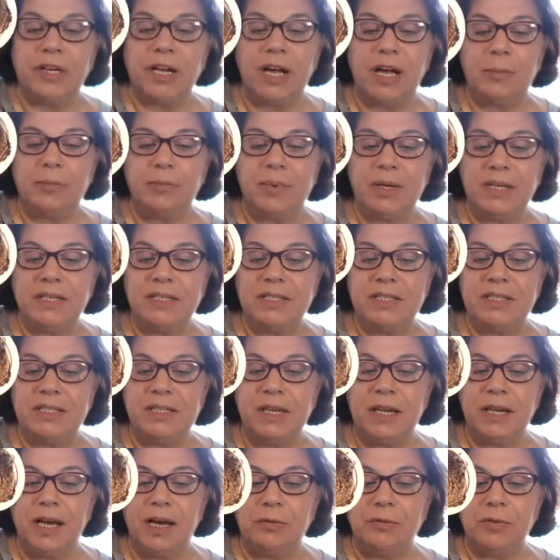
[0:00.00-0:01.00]
cup and
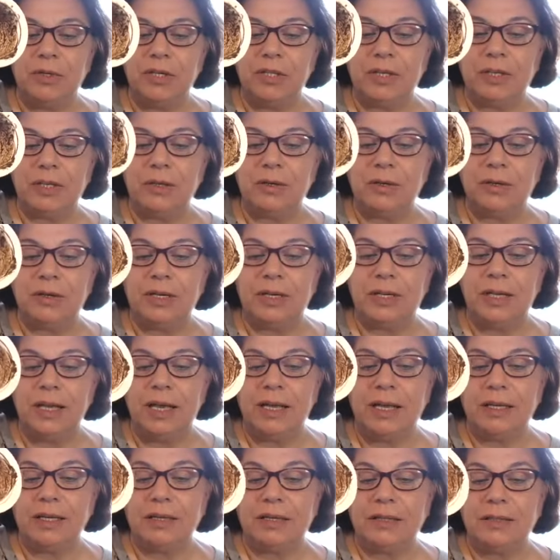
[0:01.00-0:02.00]
see how it looked
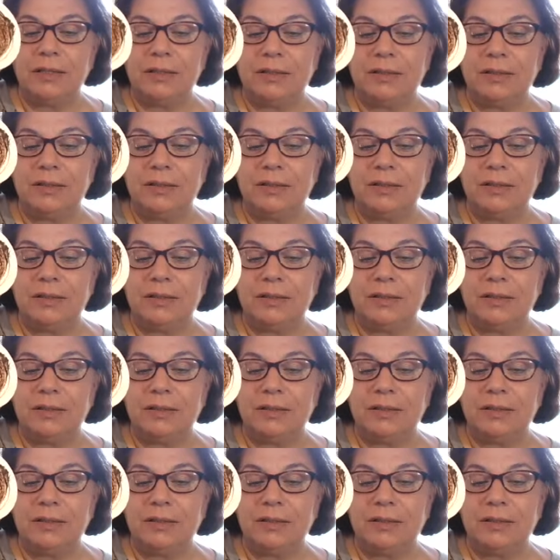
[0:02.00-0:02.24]
like,